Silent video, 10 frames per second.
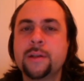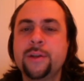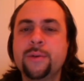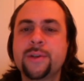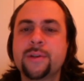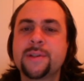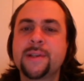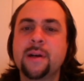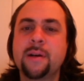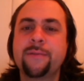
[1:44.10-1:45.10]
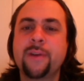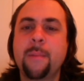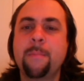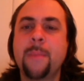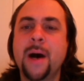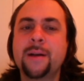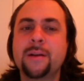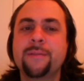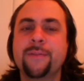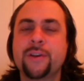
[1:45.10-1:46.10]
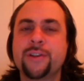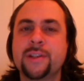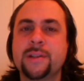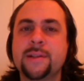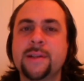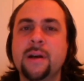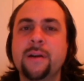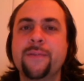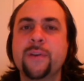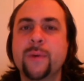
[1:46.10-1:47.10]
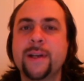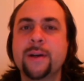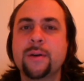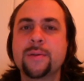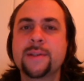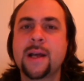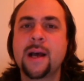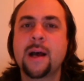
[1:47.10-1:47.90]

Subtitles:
Users of modern versions of the Windows